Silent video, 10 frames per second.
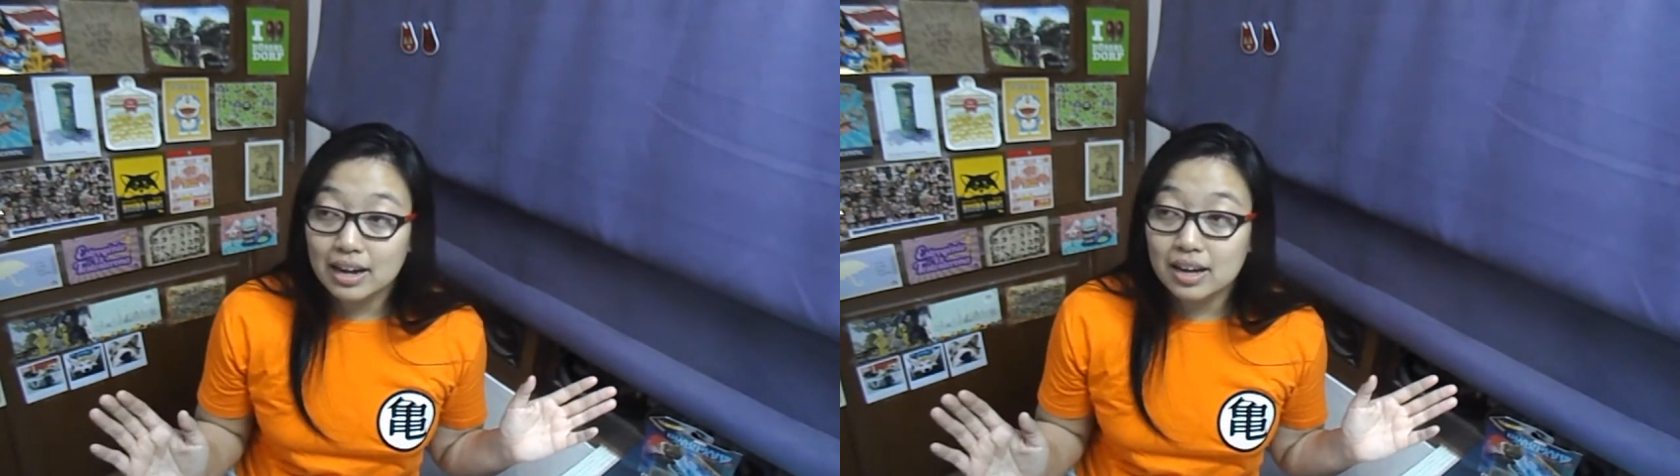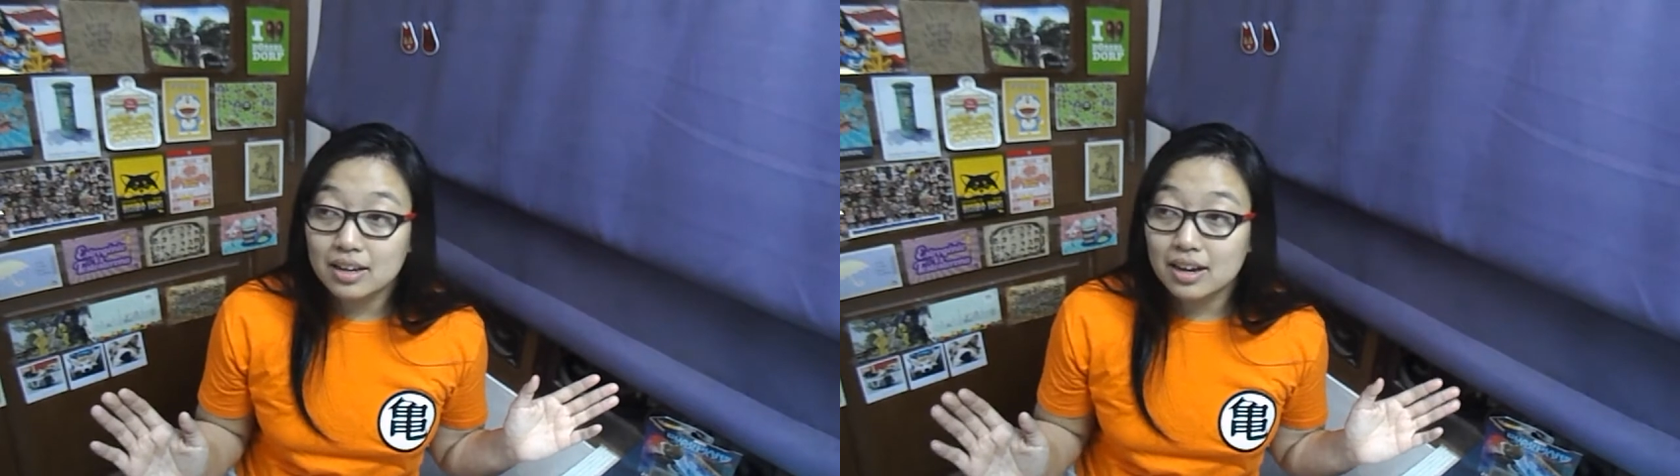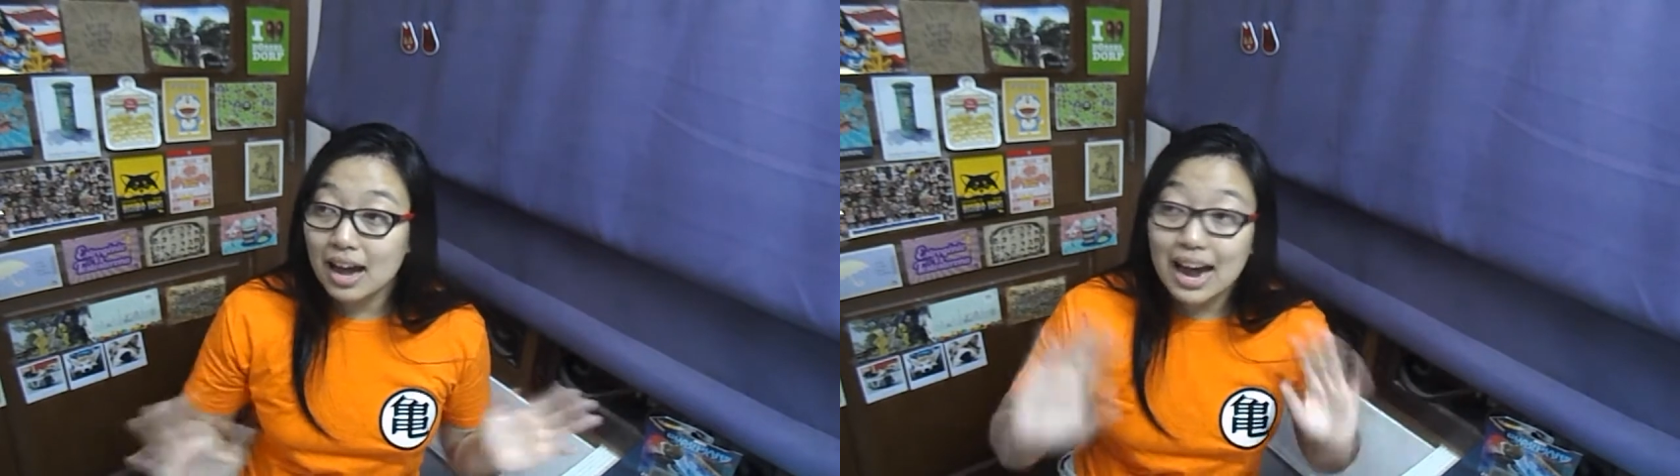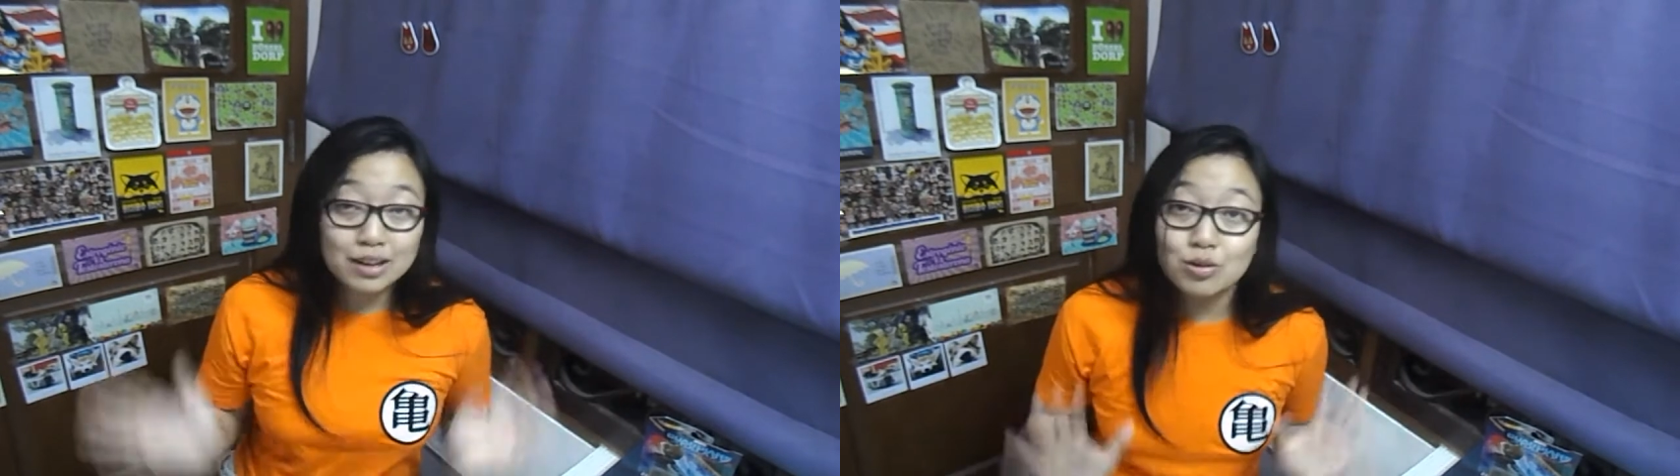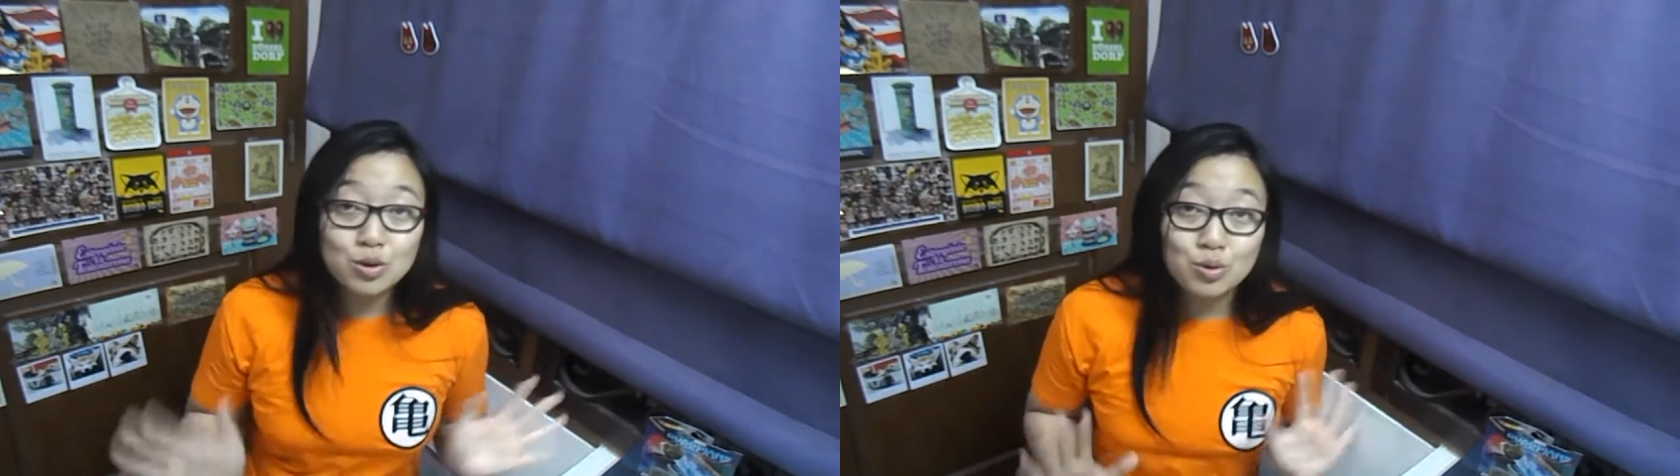and
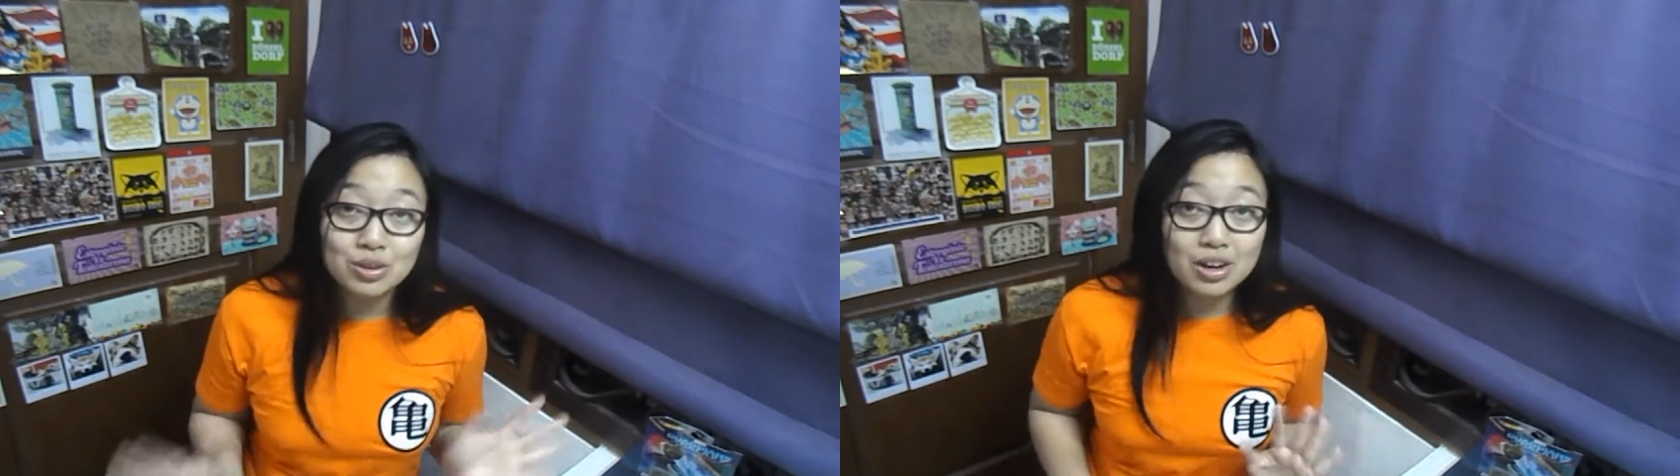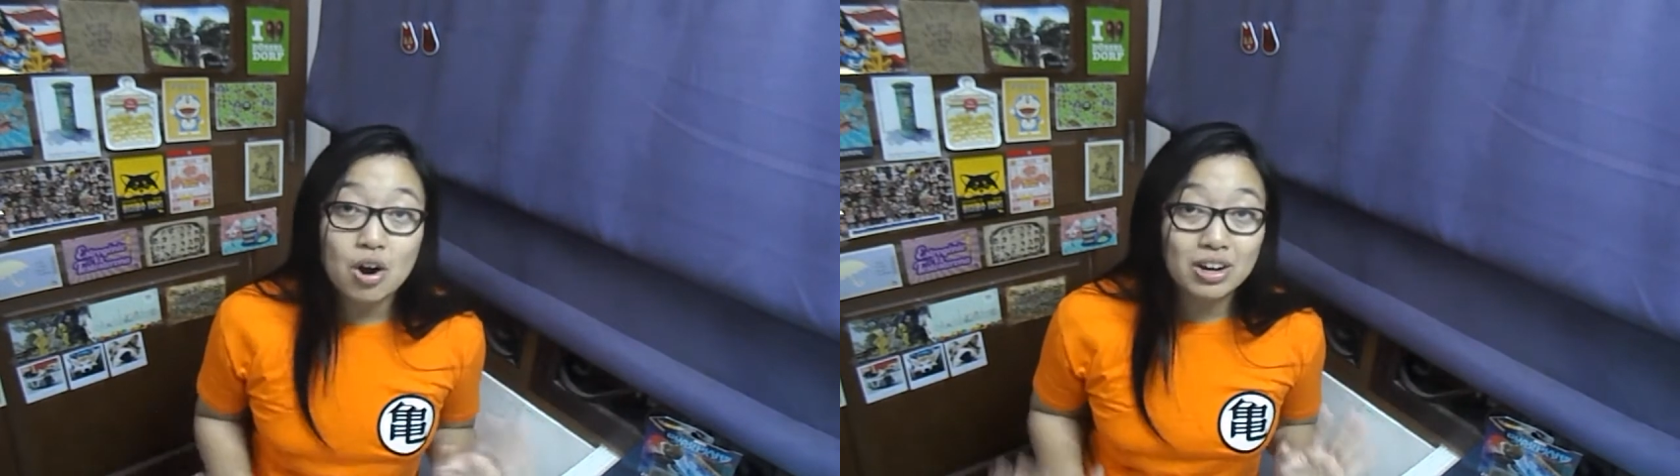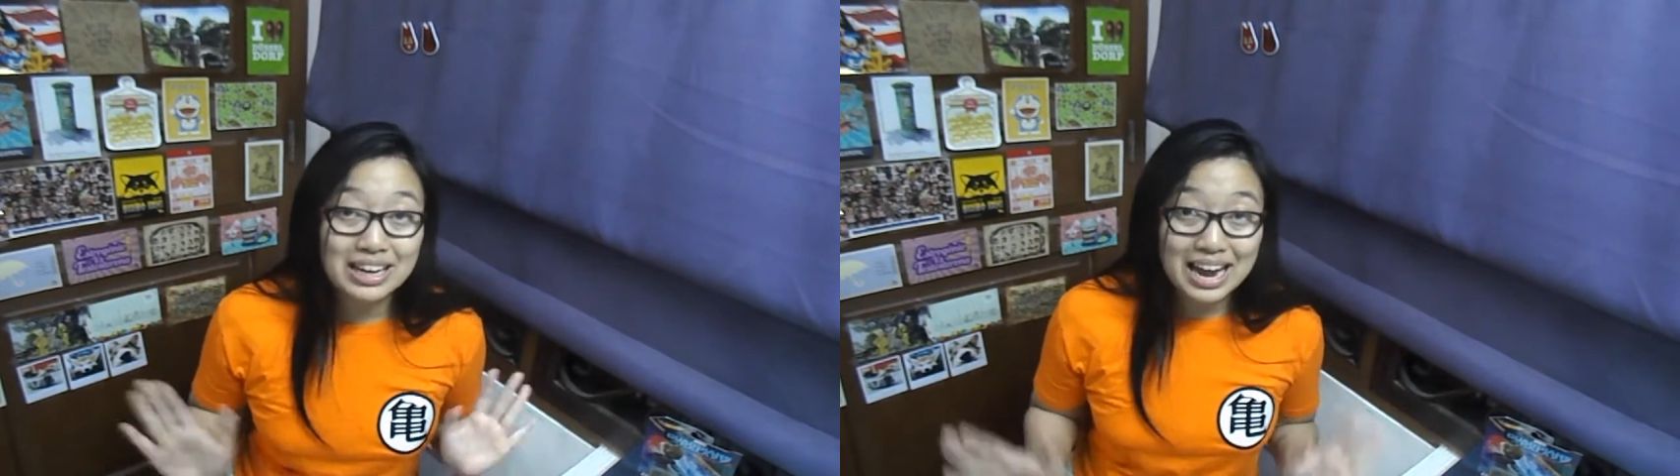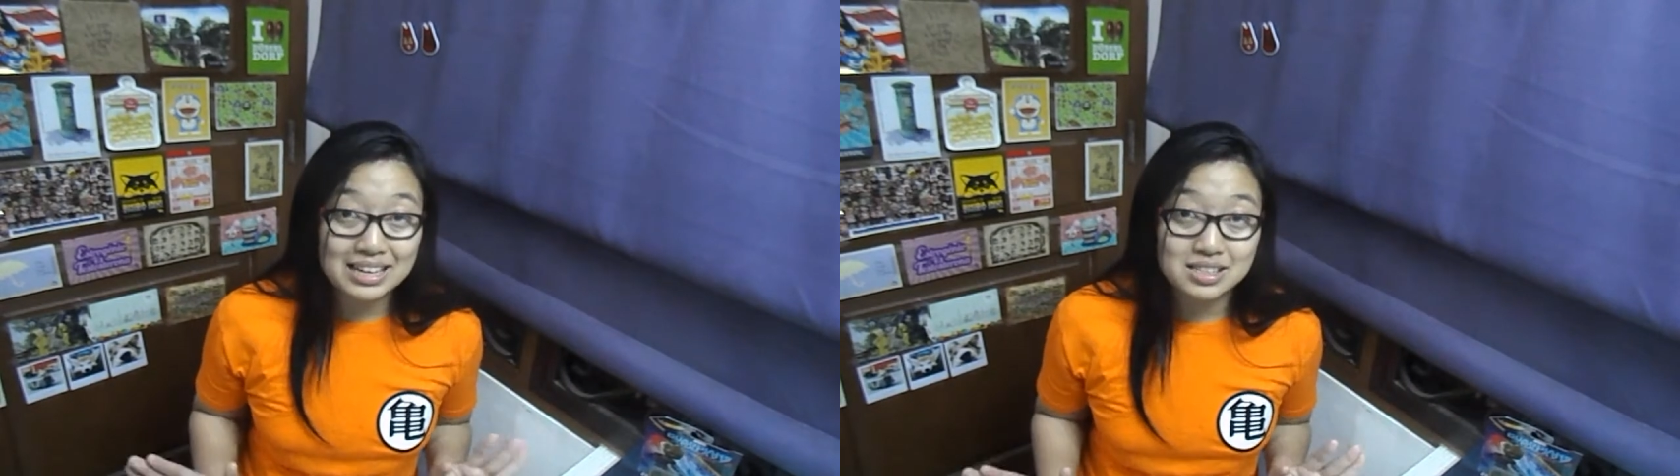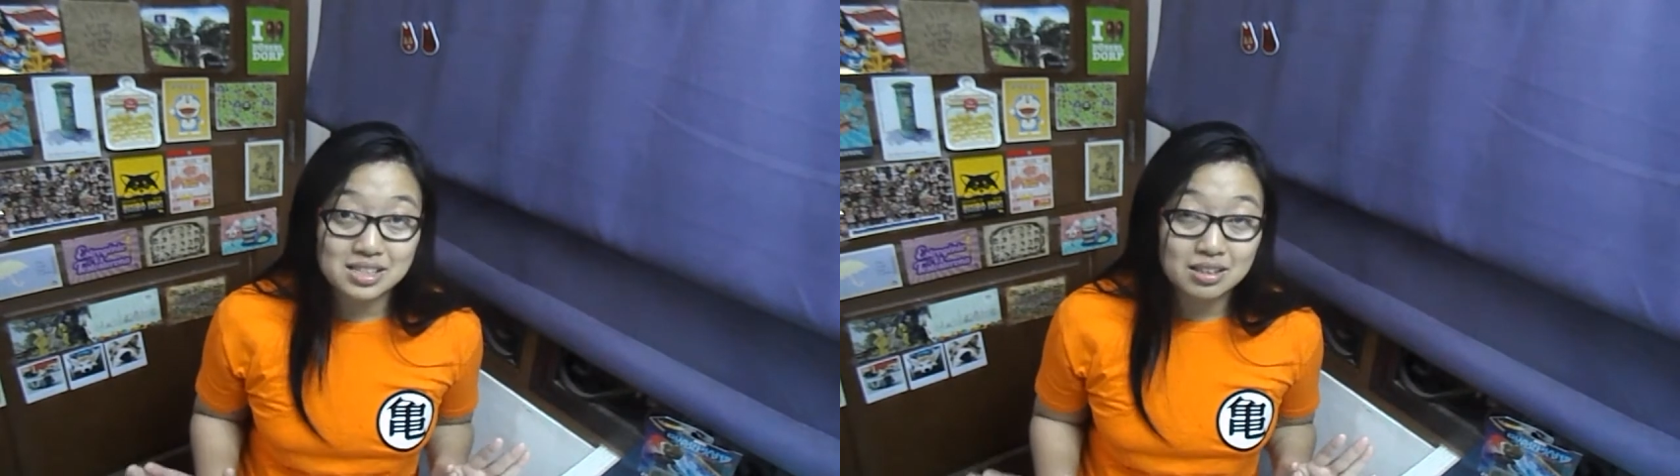I don't know who they are
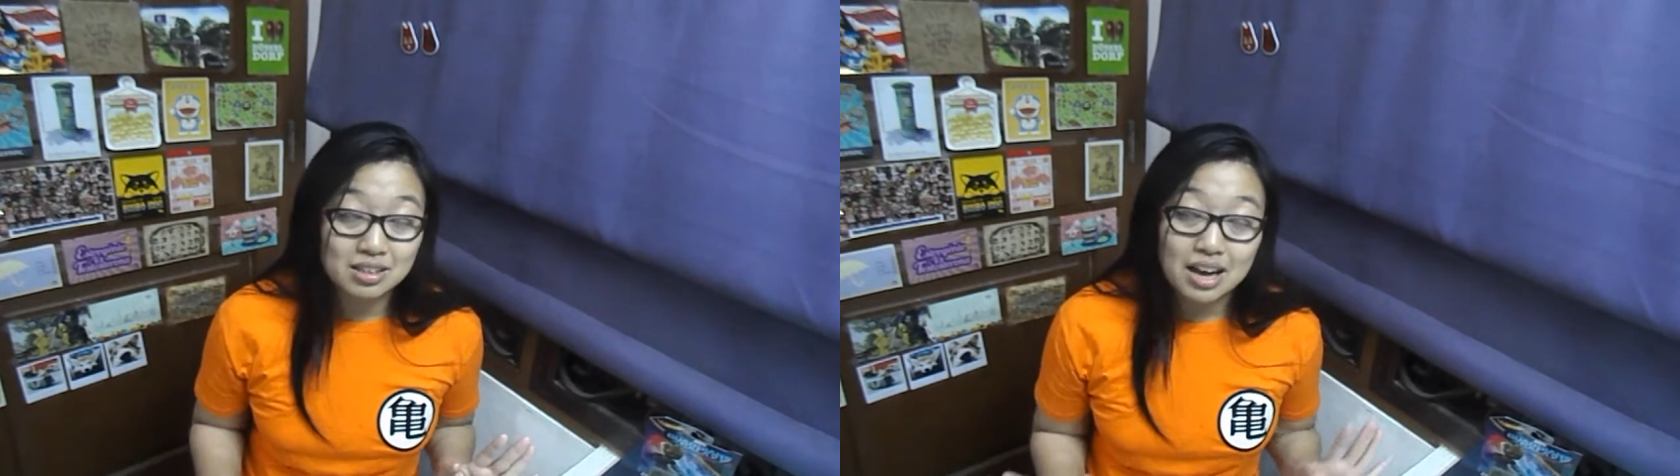yet.